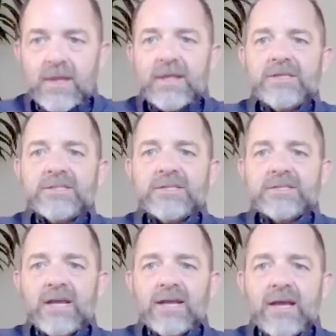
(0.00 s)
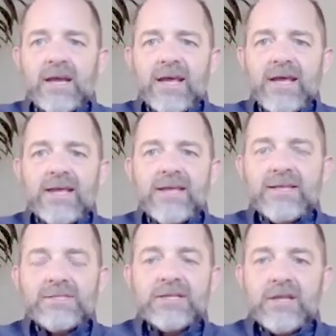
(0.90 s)
It's like any
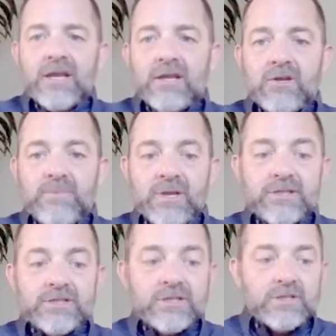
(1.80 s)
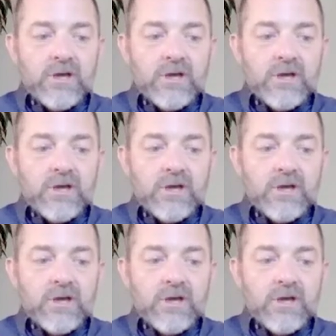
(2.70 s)
incident, it could be just